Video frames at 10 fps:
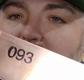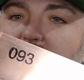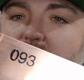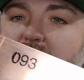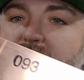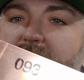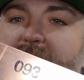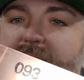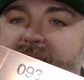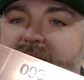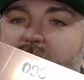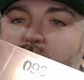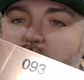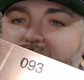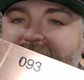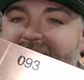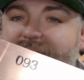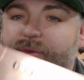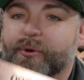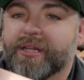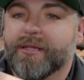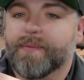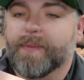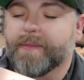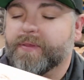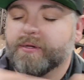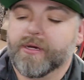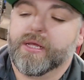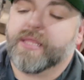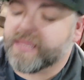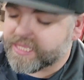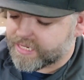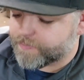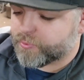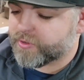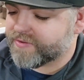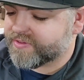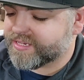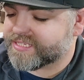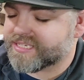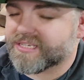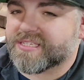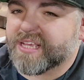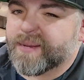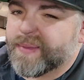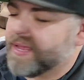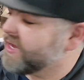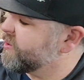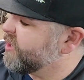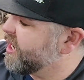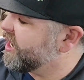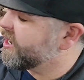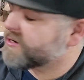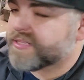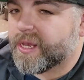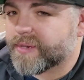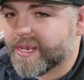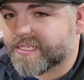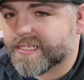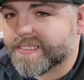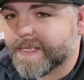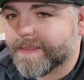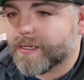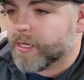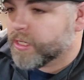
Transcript: Clark, it is an 093 on there. The previous setup had 100 thou gaskets on there,